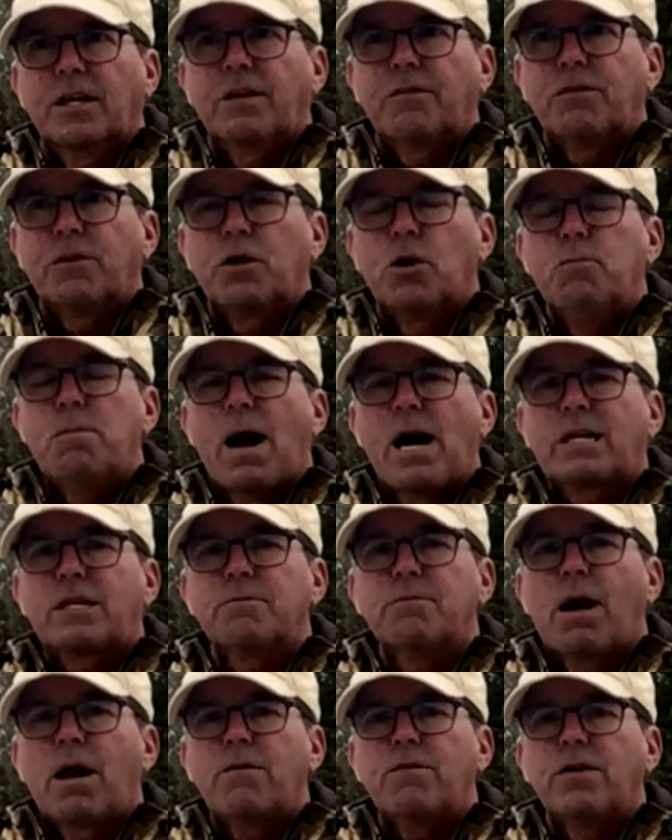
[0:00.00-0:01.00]
if you go back
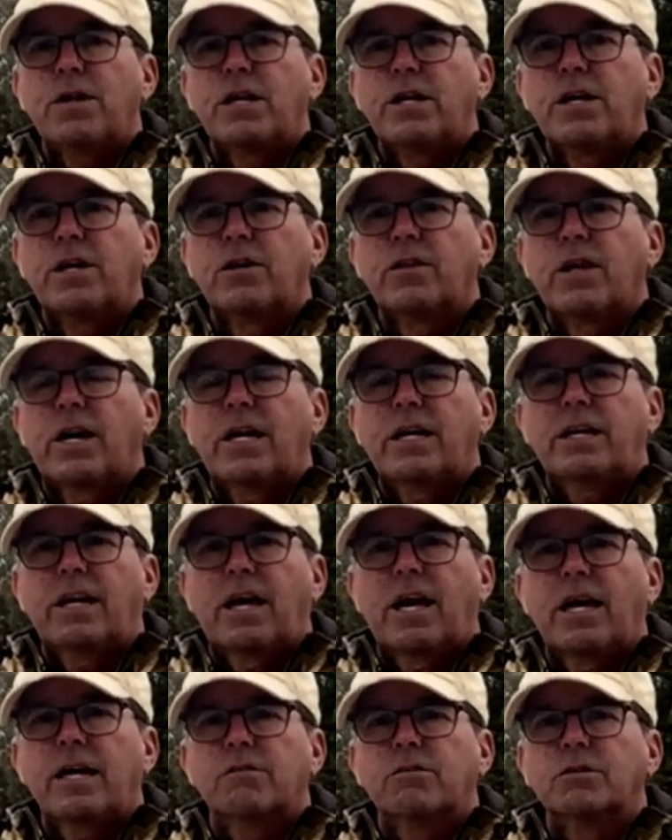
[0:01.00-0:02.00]
to my video that
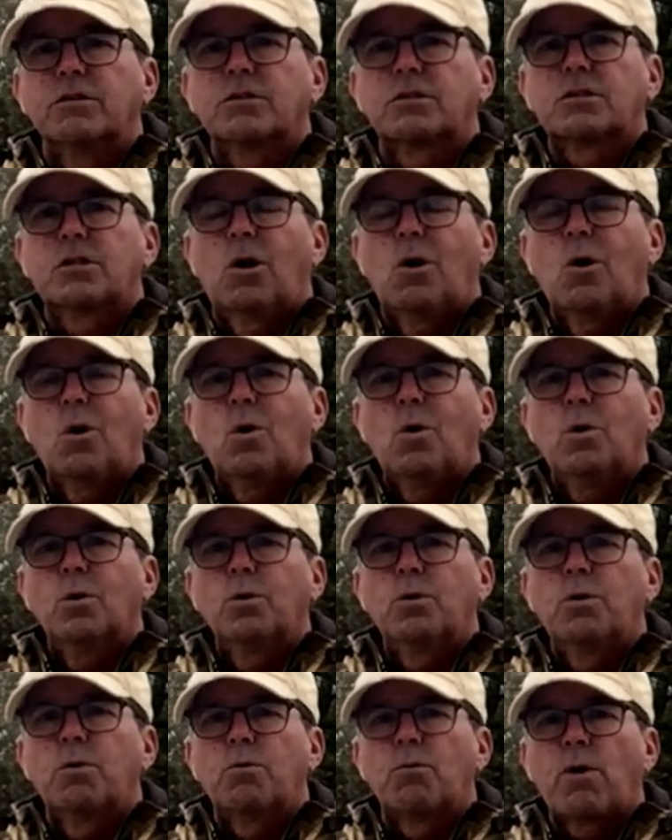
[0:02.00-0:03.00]
day, it was
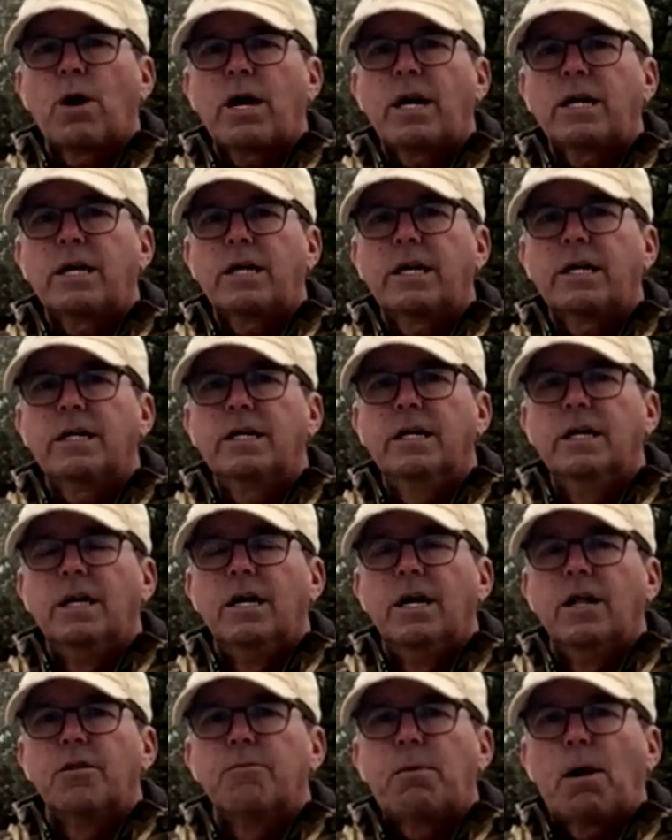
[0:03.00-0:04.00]
cold, rainy,
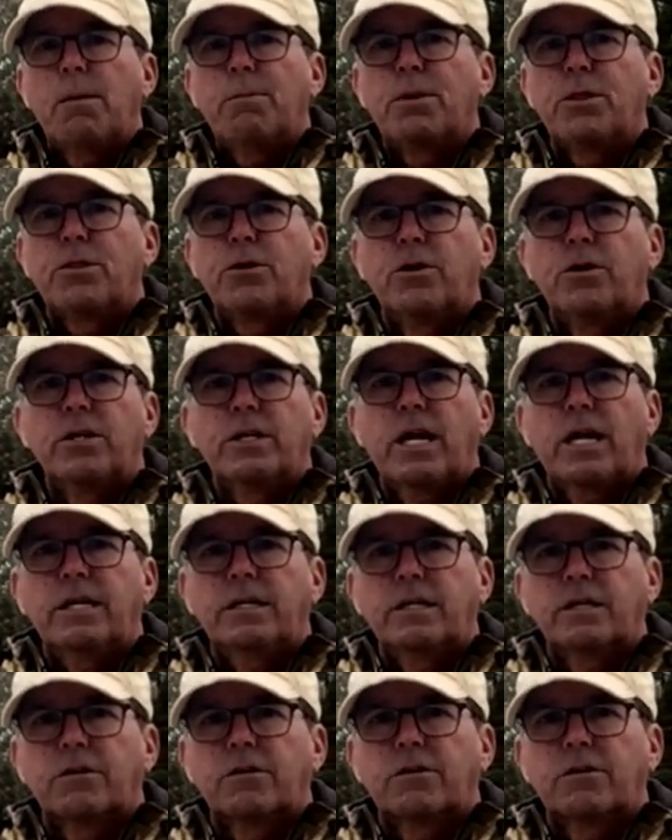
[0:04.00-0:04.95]
probably thirty-eight